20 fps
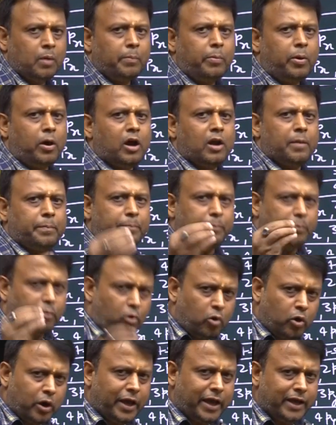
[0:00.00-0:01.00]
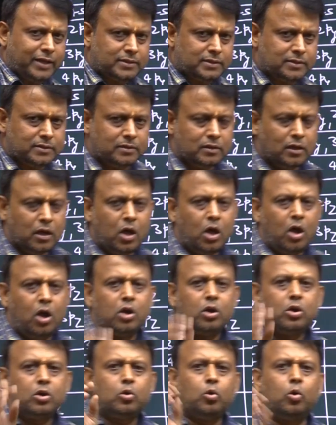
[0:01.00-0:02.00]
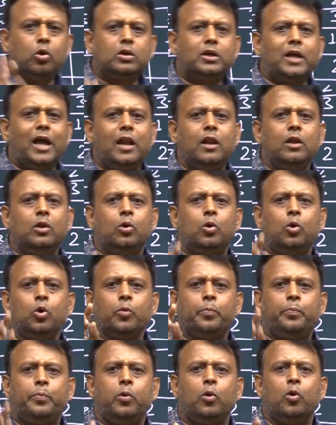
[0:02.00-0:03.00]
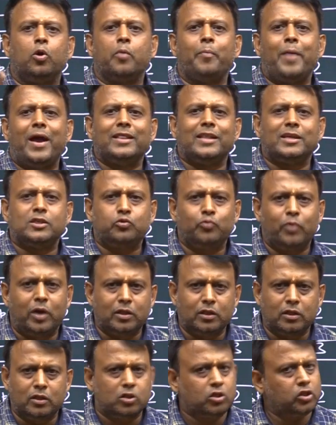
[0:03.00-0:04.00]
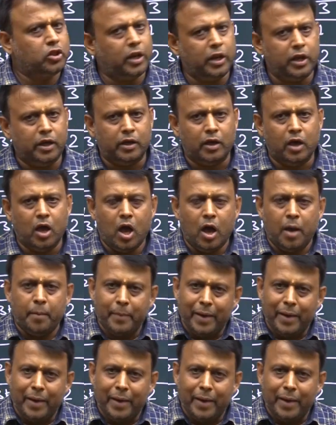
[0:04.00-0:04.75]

For 4s, total node 4 minus 1, 3.